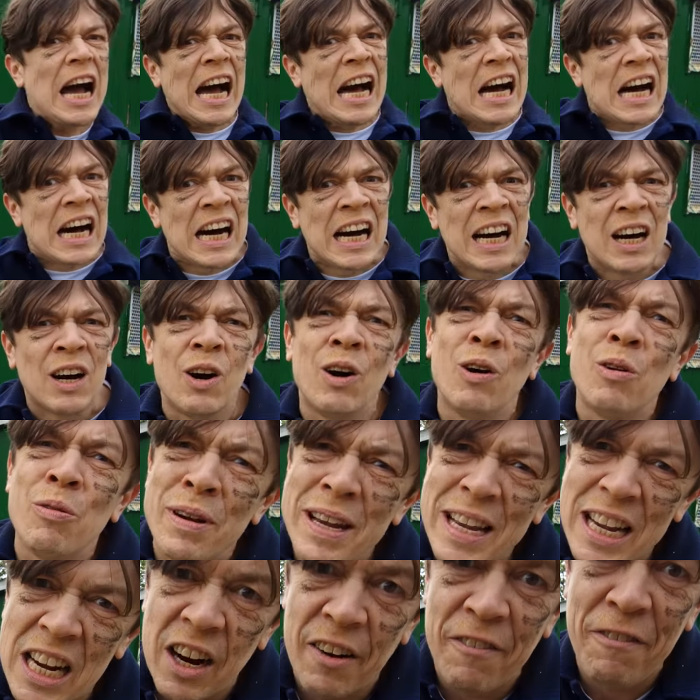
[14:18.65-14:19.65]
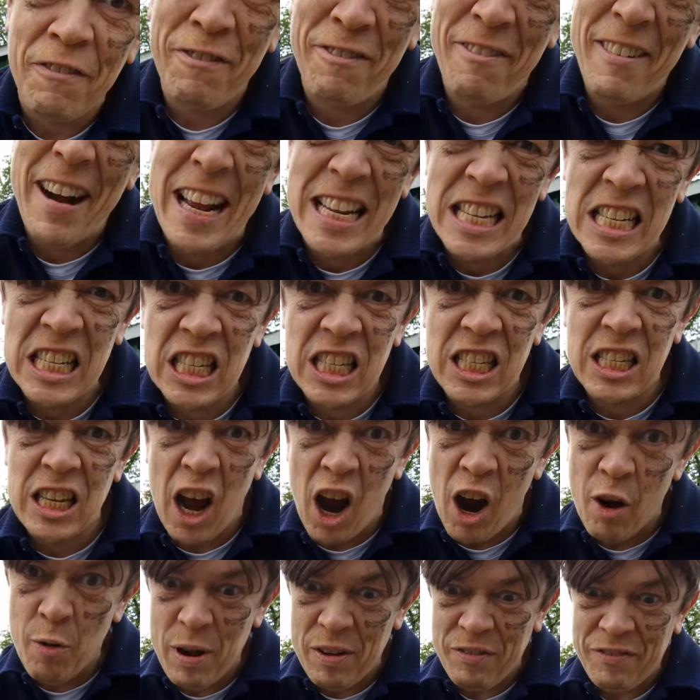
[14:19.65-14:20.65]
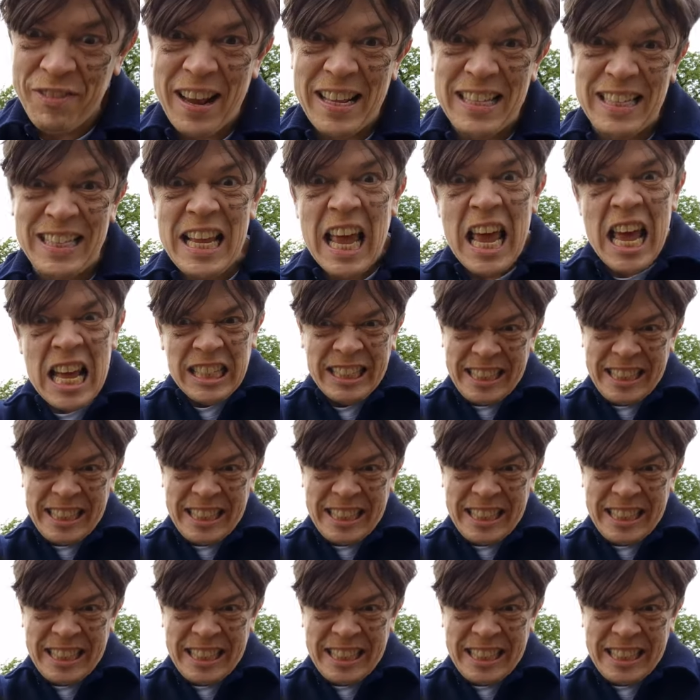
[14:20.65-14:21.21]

oh, we are friends. Are we friends?